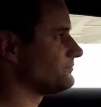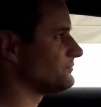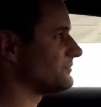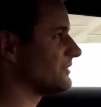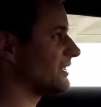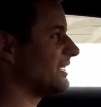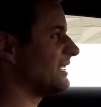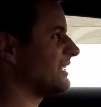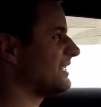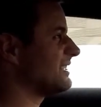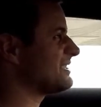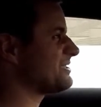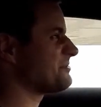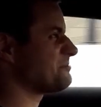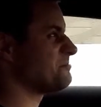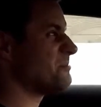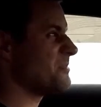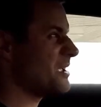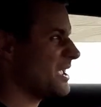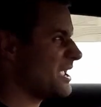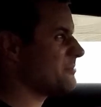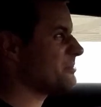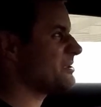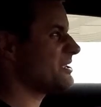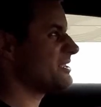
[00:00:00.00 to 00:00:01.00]
it is
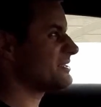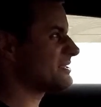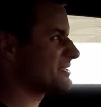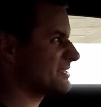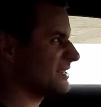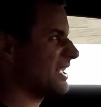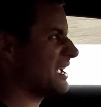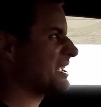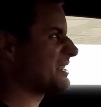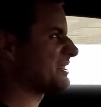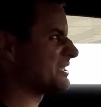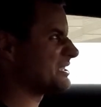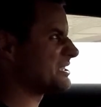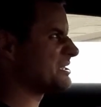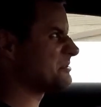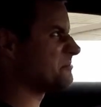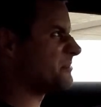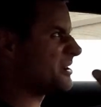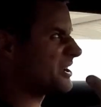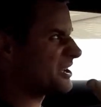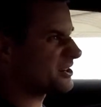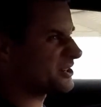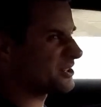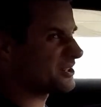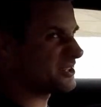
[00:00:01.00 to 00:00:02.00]
maybe slightly
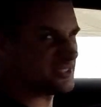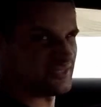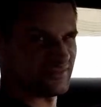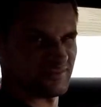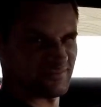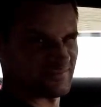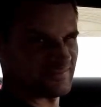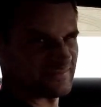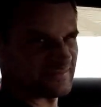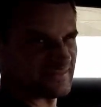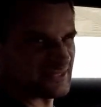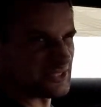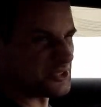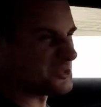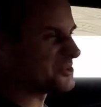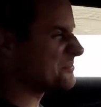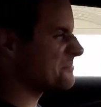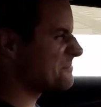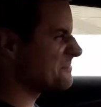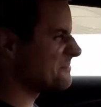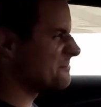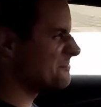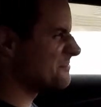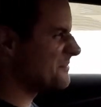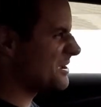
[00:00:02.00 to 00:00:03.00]
better.
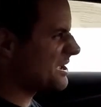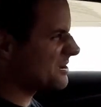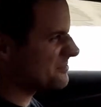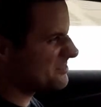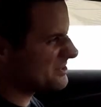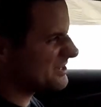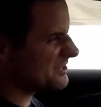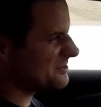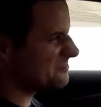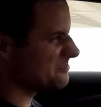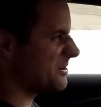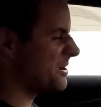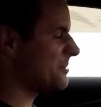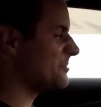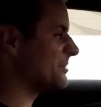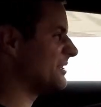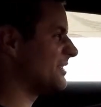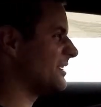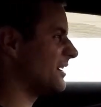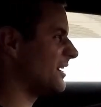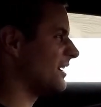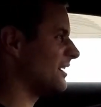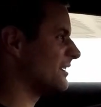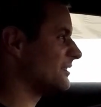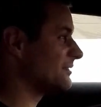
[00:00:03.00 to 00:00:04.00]
Maybe, maybe
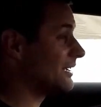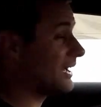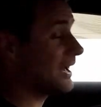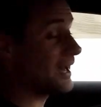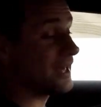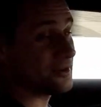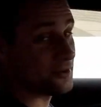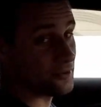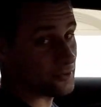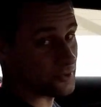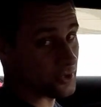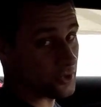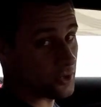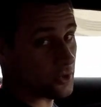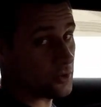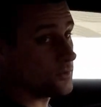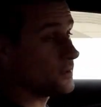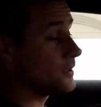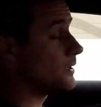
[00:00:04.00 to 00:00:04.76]
not, I don't know.